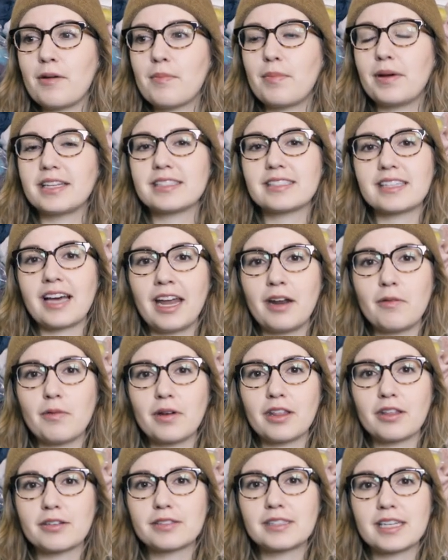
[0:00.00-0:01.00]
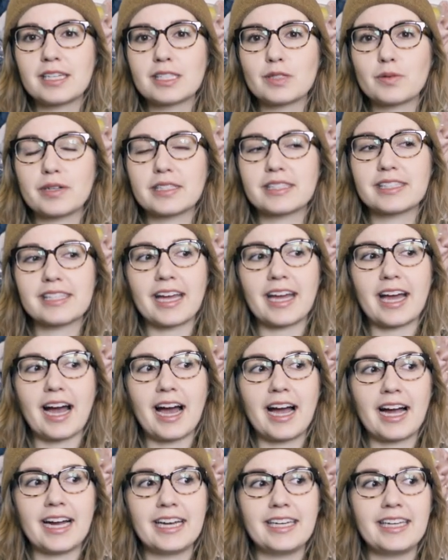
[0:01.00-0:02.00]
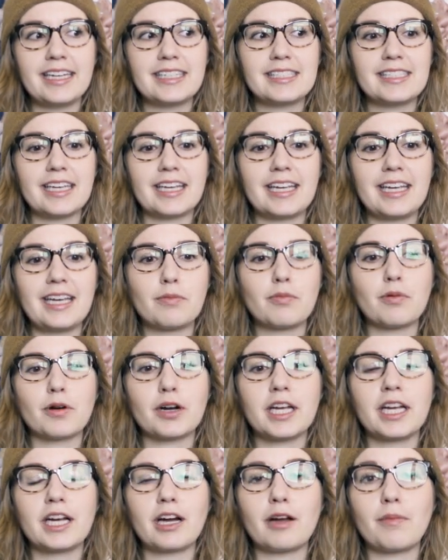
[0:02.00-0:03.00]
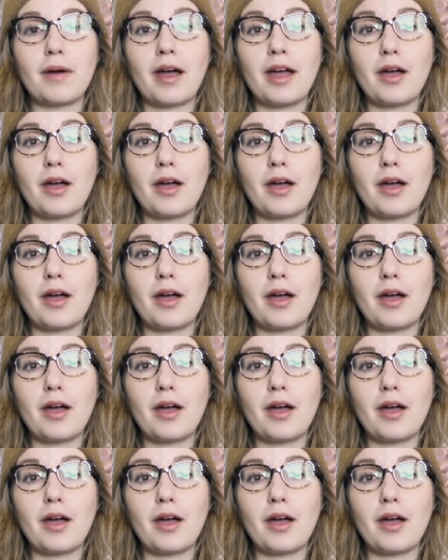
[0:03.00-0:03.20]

but it's kind of one of those things where it's like I need to keep working on